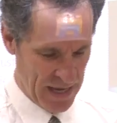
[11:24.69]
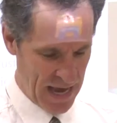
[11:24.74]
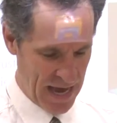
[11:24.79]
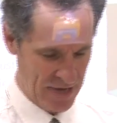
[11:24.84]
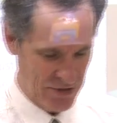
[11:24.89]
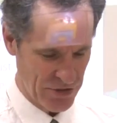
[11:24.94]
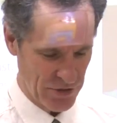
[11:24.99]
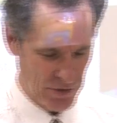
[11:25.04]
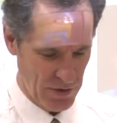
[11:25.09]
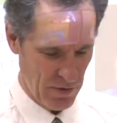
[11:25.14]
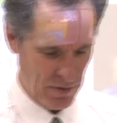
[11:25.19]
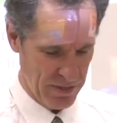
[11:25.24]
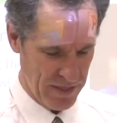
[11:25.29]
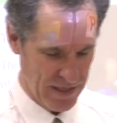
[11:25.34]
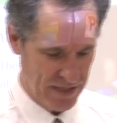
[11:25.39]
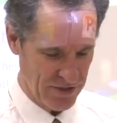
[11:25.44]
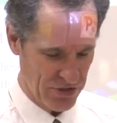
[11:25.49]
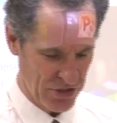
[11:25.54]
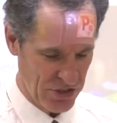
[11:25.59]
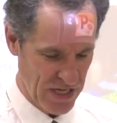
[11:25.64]
As you know,
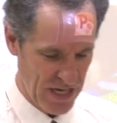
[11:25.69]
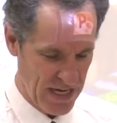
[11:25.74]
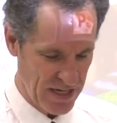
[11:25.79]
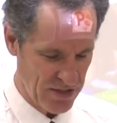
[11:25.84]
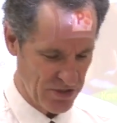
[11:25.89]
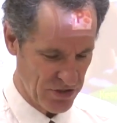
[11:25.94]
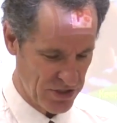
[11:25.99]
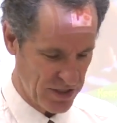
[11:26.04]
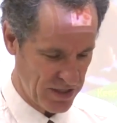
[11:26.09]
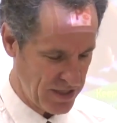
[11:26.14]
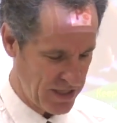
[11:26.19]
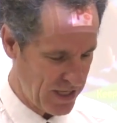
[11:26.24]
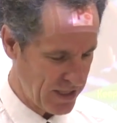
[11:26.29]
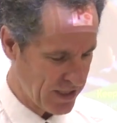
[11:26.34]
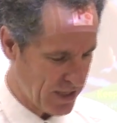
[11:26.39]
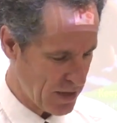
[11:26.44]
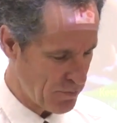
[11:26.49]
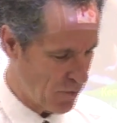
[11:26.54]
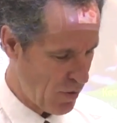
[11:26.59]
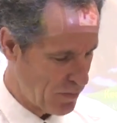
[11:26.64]
things change, and the
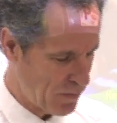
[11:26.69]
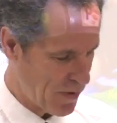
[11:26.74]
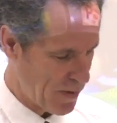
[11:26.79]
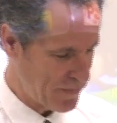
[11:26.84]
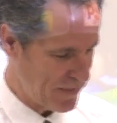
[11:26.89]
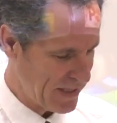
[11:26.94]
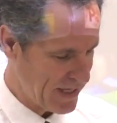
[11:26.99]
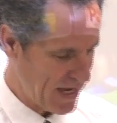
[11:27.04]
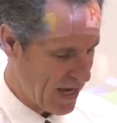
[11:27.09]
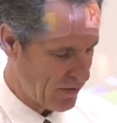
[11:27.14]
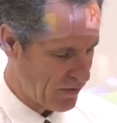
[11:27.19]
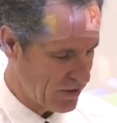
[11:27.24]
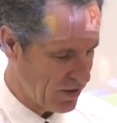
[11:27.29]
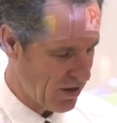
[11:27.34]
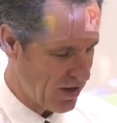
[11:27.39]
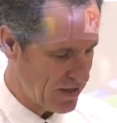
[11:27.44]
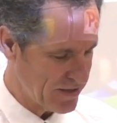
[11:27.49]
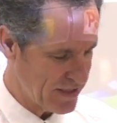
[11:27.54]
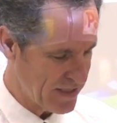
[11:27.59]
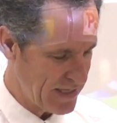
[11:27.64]
income one may be counting
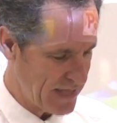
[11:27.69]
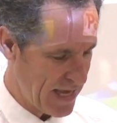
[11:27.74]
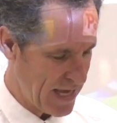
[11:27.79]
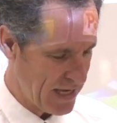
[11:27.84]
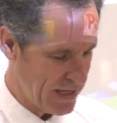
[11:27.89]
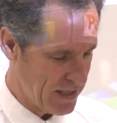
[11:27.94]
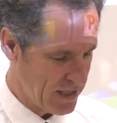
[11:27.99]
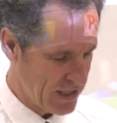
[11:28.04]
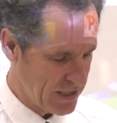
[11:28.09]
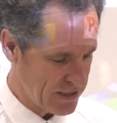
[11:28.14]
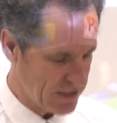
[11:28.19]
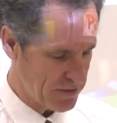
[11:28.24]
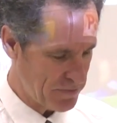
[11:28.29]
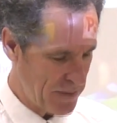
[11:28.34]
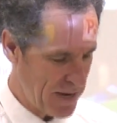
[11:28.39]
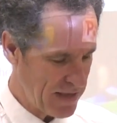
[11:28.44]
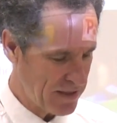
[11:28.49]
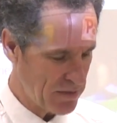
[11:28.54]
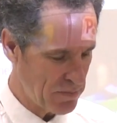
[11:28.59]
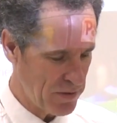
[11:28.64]
on today to
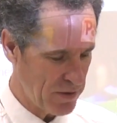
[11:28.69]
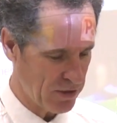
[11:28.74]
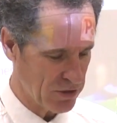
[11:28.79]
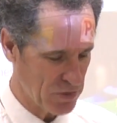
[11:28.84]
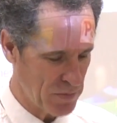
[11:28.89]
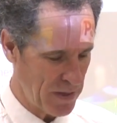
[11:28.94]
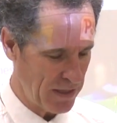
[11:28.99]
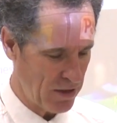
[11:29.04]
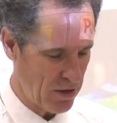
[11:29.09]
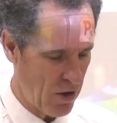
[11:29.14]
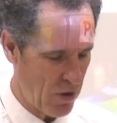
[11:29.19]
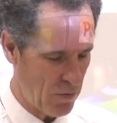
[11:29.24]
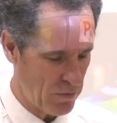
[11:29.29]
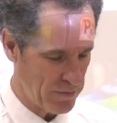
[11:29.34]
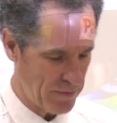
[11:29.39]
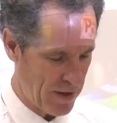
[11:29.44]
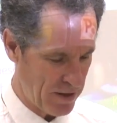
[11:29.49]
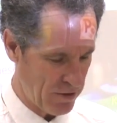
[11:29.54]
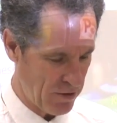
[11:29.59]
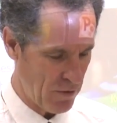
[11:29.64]
pay the bills may not
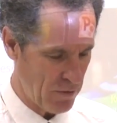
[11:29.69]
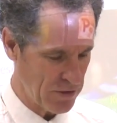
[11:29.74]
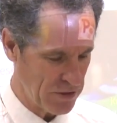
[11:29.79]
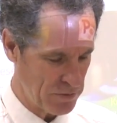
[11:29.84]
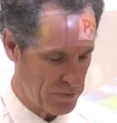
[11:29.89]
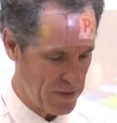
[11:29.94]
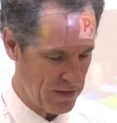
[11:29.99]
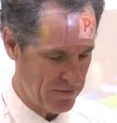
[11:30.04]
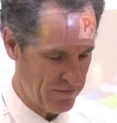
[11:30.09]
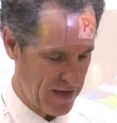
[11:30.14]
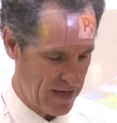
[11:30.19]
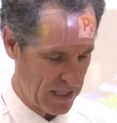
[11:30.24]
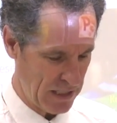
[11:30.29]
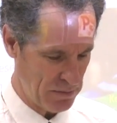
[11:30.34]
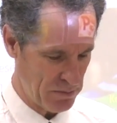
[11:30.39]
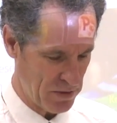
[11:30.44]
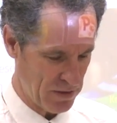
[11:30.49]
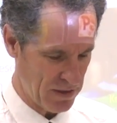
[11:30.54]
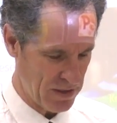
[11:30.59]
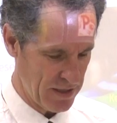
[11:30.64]
always be
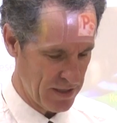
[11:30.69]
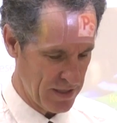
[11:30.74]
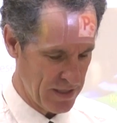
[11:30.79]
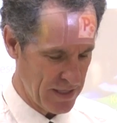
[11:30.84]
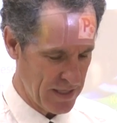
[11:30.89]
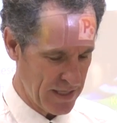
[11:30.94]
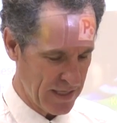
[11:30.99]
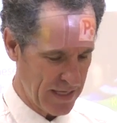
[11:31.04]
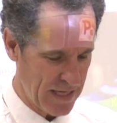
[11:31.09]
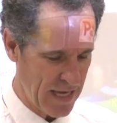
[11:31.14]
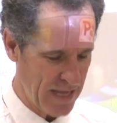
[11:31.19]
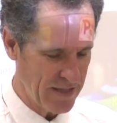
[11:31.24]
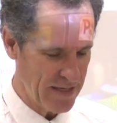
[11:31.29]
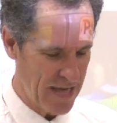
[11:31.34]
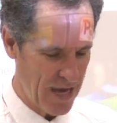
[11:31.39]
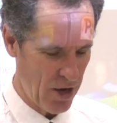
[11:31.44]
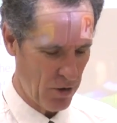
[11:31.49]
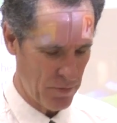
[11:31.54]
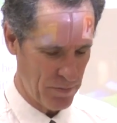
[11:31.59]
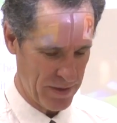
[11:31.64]
available. Can
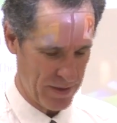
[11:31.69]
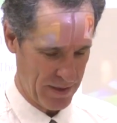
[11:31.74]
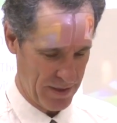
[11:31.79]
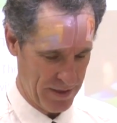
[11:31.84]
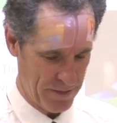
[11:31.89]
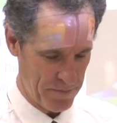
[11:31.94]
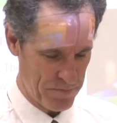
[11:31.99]
you help me?